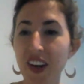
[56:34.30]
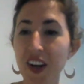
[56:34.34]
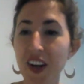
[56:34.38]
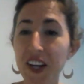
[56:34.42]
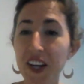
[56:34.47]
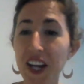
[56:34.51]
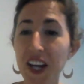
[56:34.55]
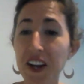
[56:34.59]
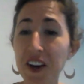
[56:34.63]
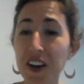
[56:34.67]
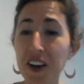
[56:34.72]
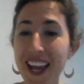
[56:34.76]

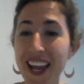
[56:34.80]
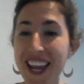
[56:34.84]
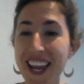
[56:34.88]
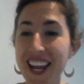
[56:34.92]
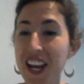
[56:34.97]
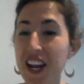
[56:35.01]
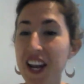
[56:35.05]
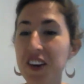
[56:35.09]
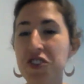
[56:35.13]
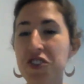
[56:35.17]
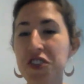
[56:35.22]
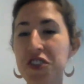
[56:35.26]
Okay, great. And
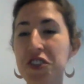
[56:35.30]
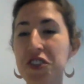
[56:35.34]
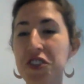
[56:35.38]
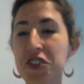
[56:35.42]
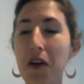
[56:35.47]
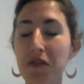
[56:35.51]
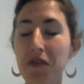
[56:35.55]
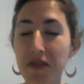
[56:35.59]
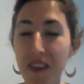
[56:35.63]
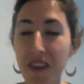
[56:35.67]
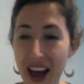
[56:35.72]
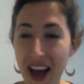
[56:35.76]
in just our
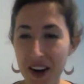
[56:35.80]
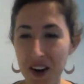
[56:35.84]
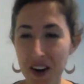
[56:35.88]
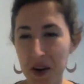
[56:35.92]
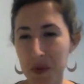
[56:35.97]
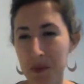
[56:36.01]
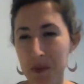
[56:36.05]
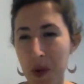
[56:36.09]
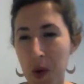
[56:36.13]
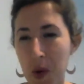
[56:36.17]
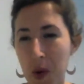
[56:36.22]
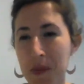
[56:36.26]
final
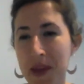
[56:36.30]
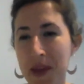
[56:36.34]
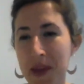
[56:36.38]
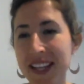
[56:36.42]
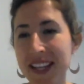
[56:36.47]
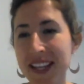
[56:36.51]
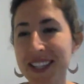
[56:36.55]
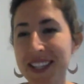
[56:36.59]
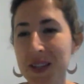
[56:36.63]
moments,